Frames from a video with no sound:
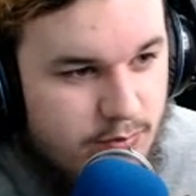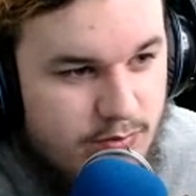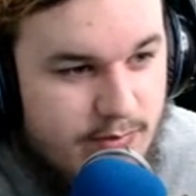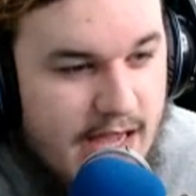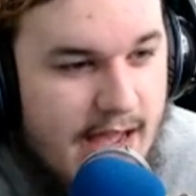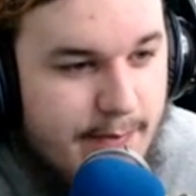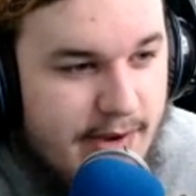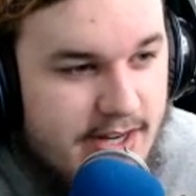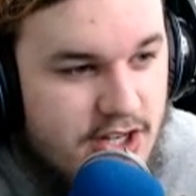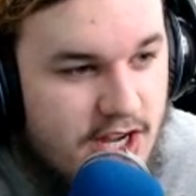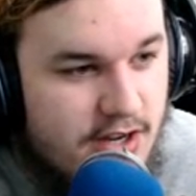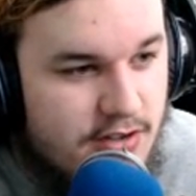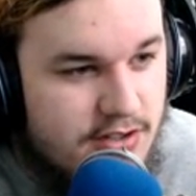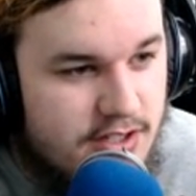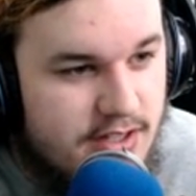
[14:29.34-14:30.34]
have my
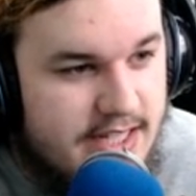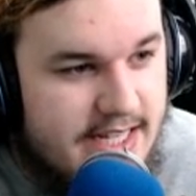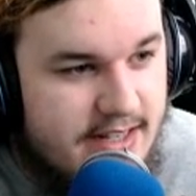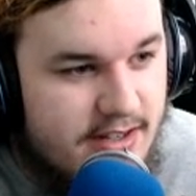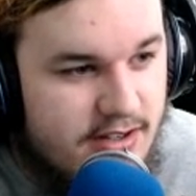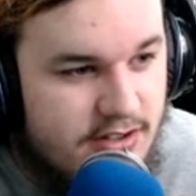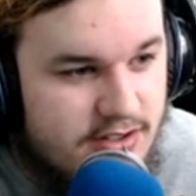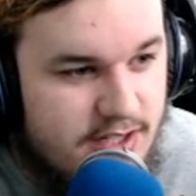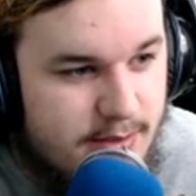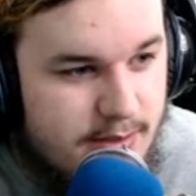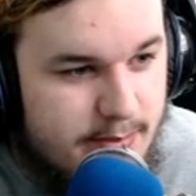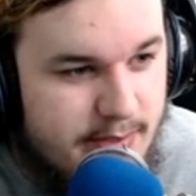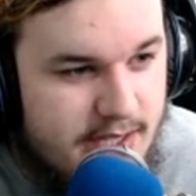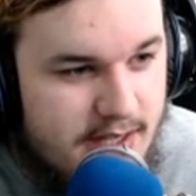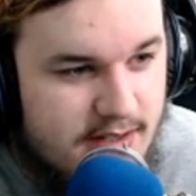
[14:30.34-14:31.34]
channel deleted or
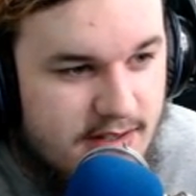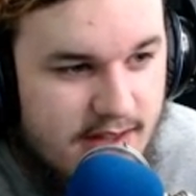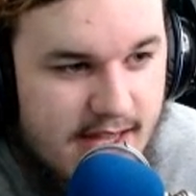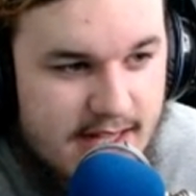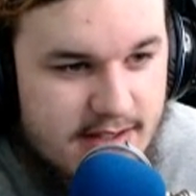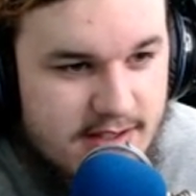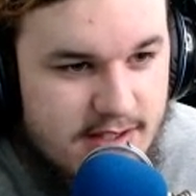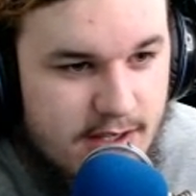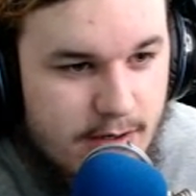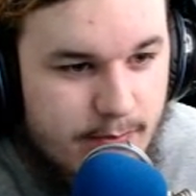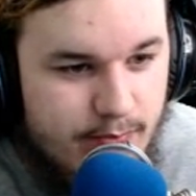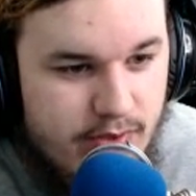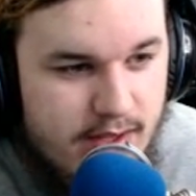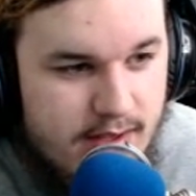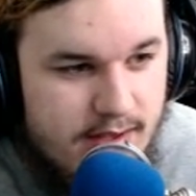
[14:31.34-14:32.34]
something because of that. So
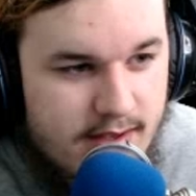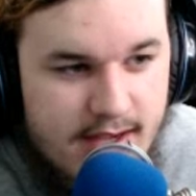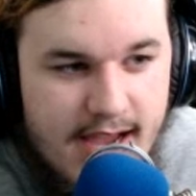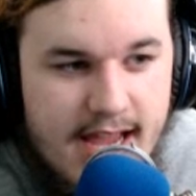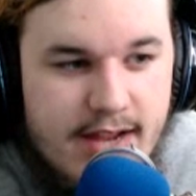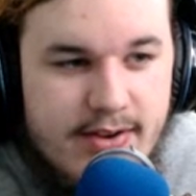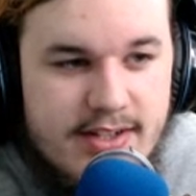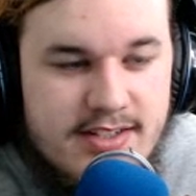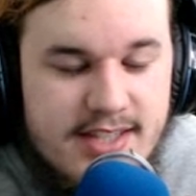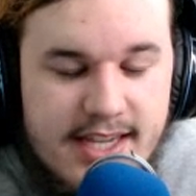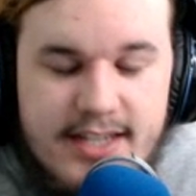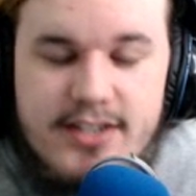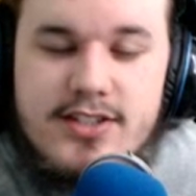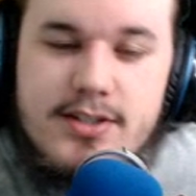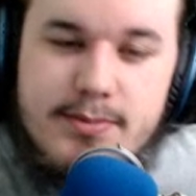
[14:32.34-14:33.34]
anyways,
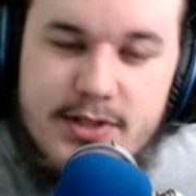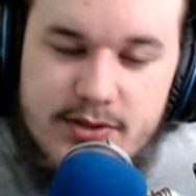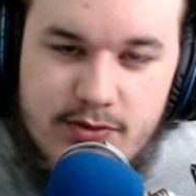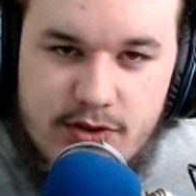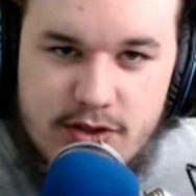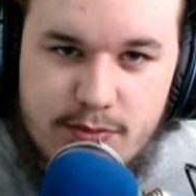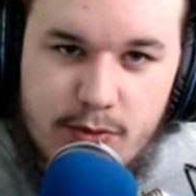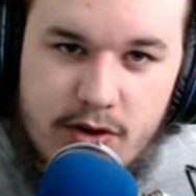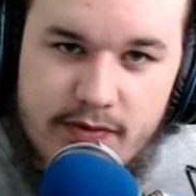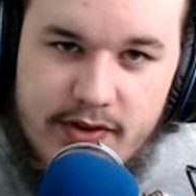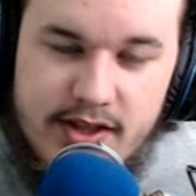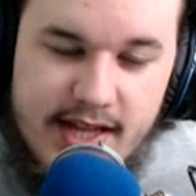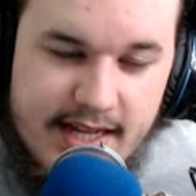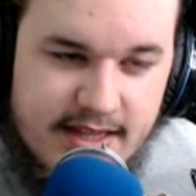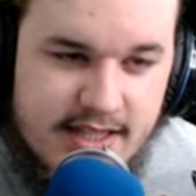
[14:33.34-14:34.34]
thank you so much for the support. If you
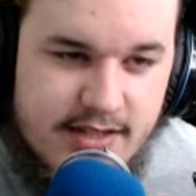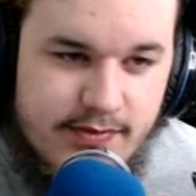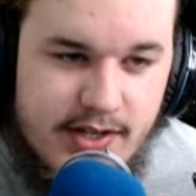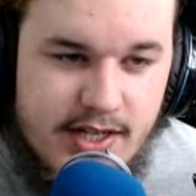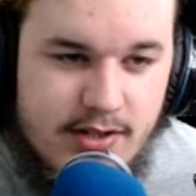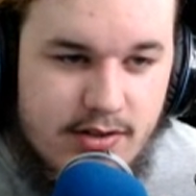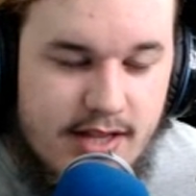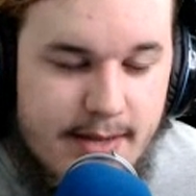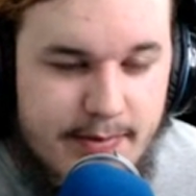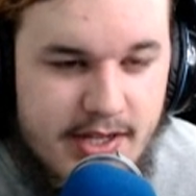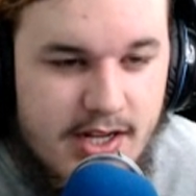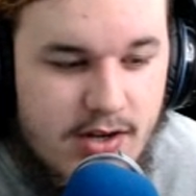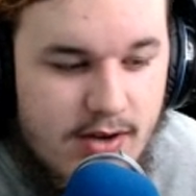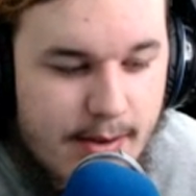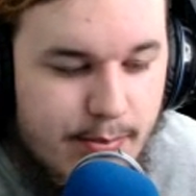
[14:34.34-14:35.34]
like this video, let me
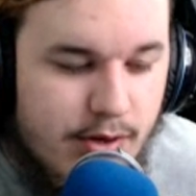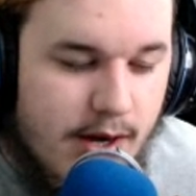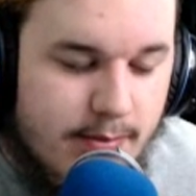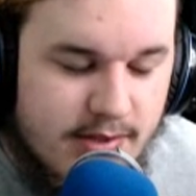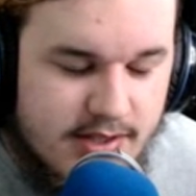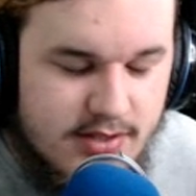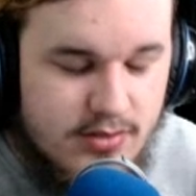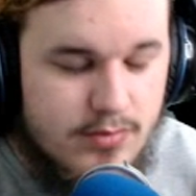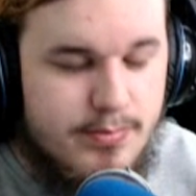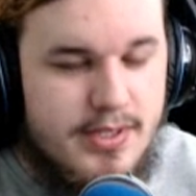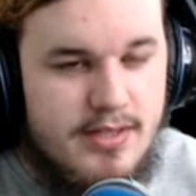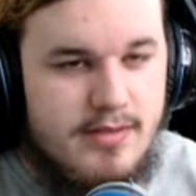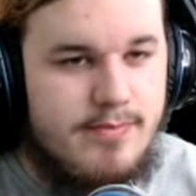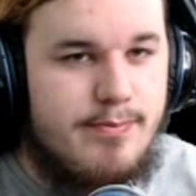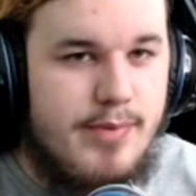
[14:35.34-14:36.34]
know. I promise there will
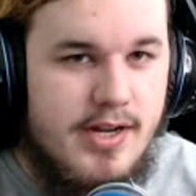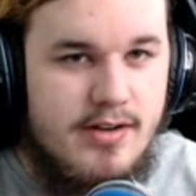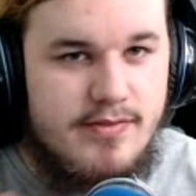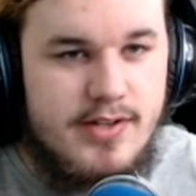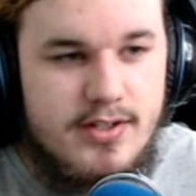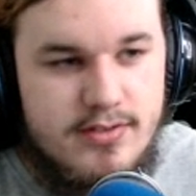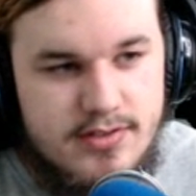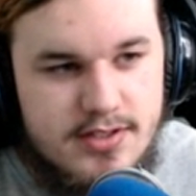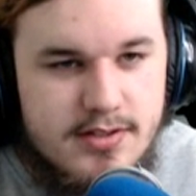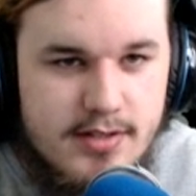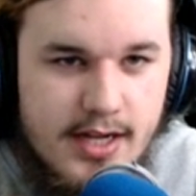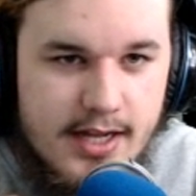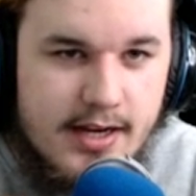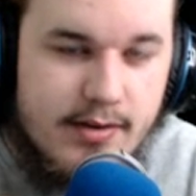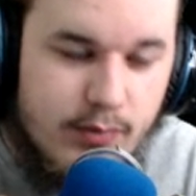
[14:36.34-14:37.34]
be better videos.
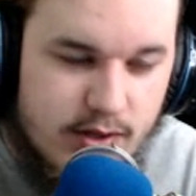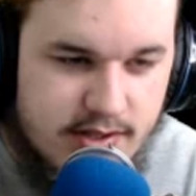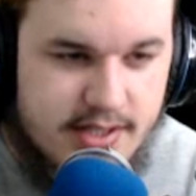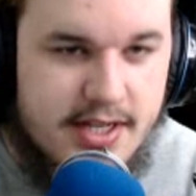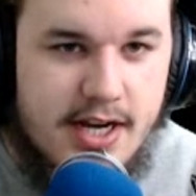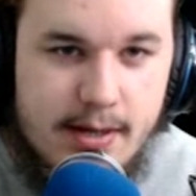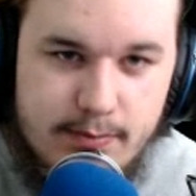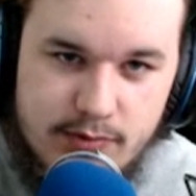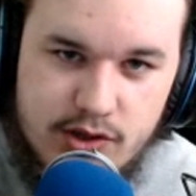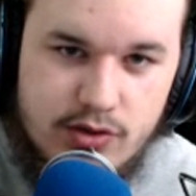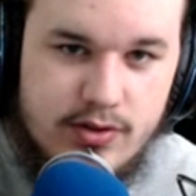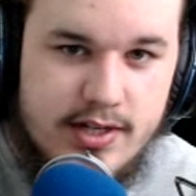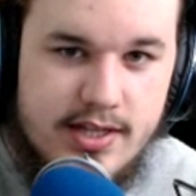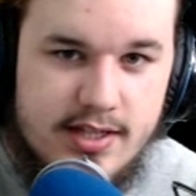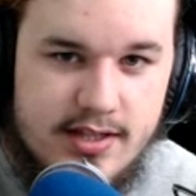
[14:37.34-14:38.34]
And once again, I'm
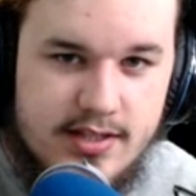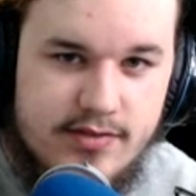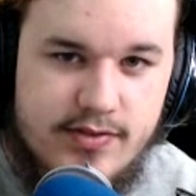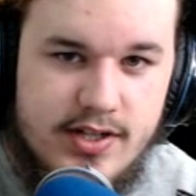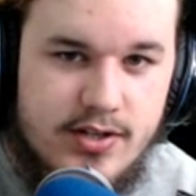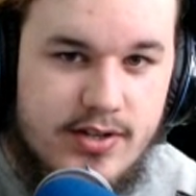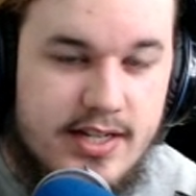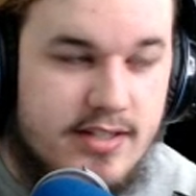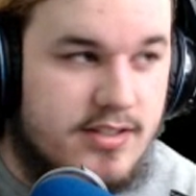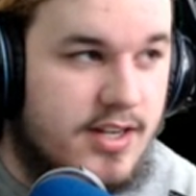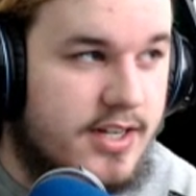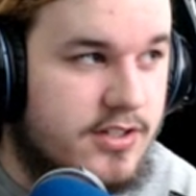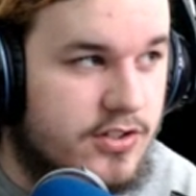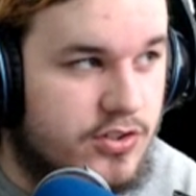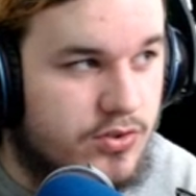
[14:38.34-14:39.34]
sorry that this video is
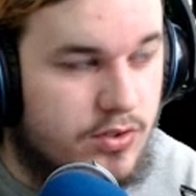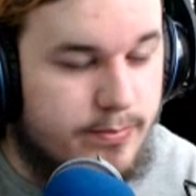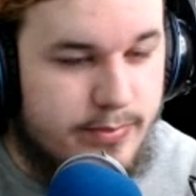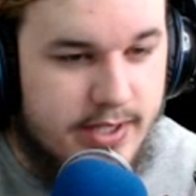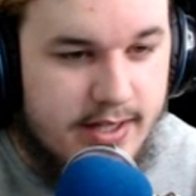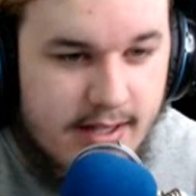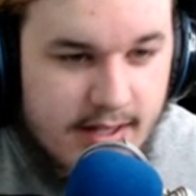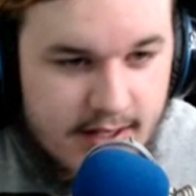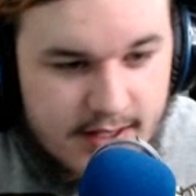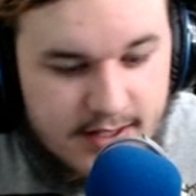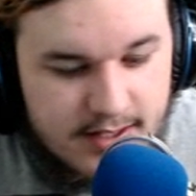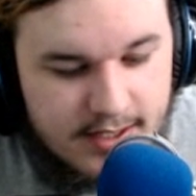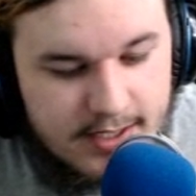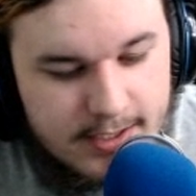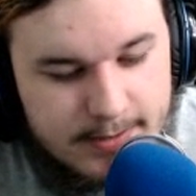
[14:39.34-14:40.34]
kind of short, but
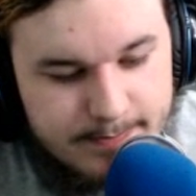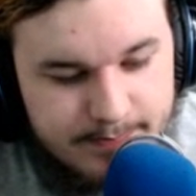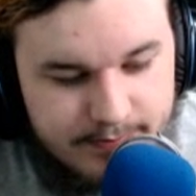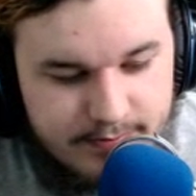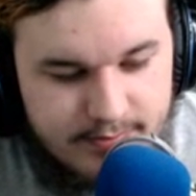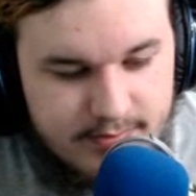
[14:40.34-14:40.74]
um,